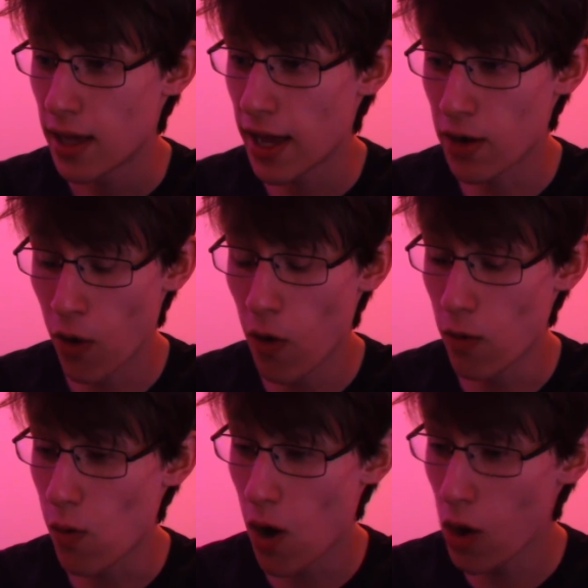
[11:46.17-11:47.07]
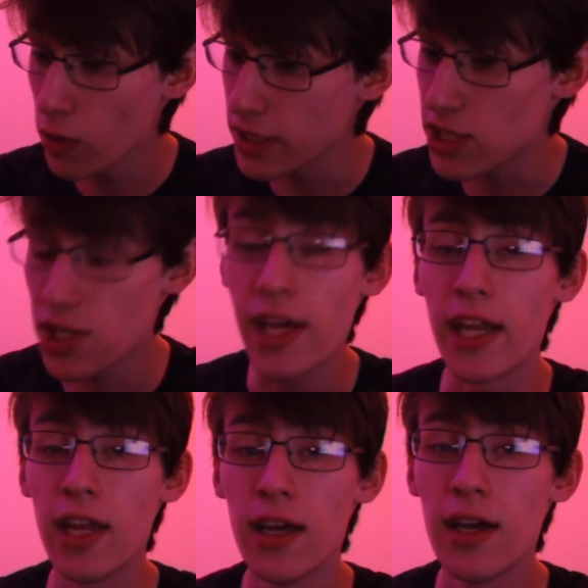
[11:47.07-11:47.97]
And holy
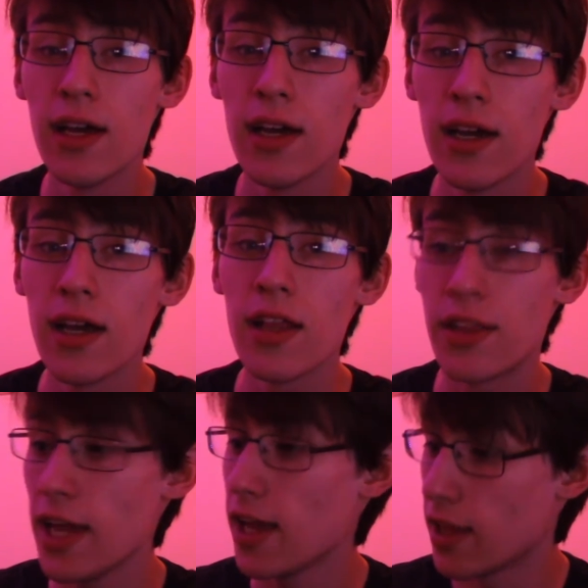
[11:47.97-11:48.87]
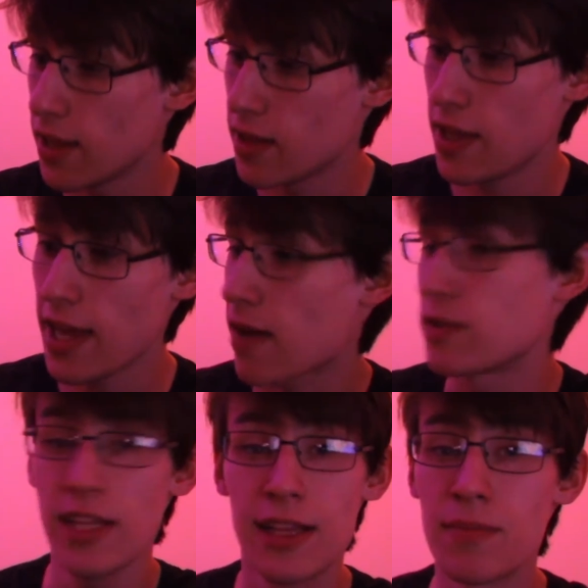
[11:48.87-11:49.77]
shit, they
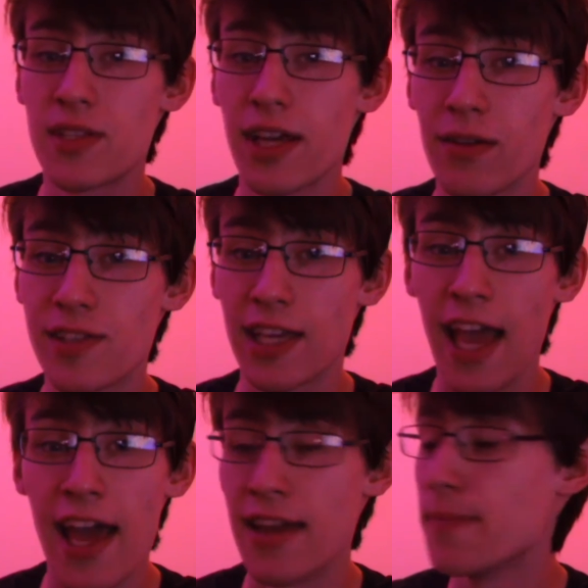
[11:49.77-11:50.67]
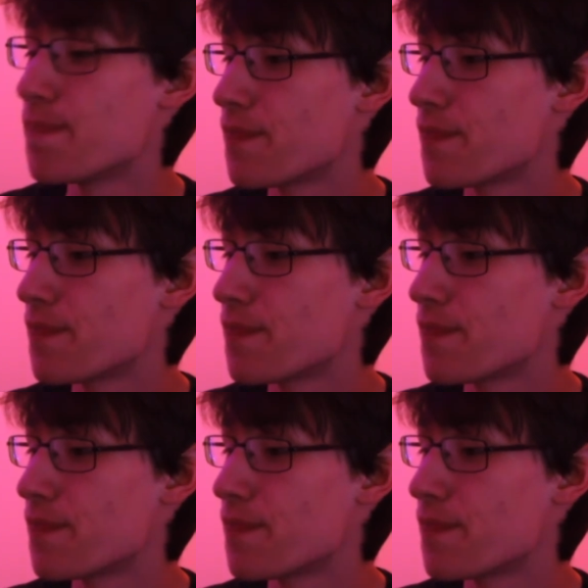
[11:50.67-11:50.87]
outdid themselves again.